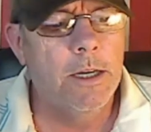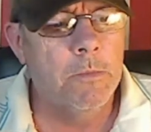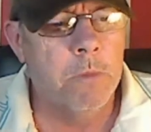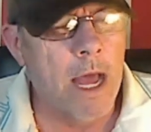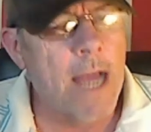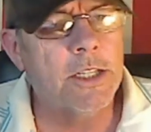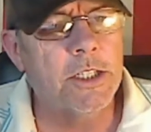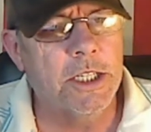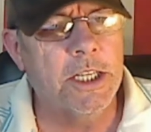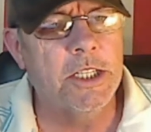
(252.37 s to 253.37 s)
blacks to
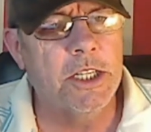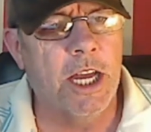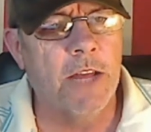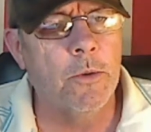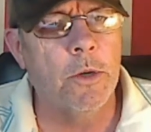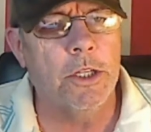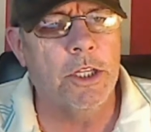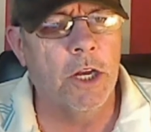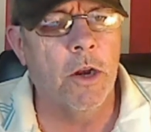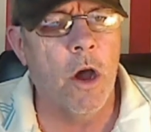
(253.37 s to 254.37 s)
get together and
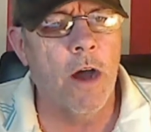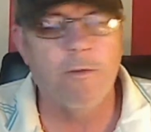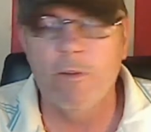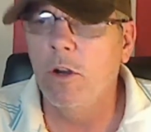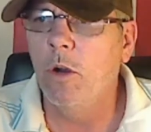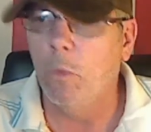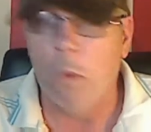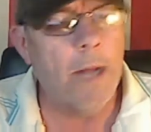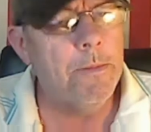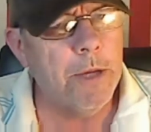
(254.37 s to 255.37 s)
kill off
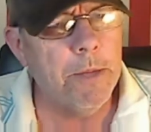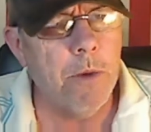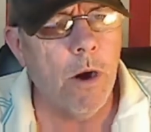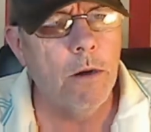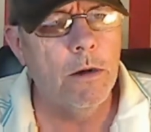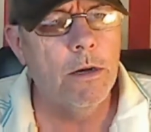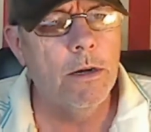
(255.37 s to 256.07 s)
white people?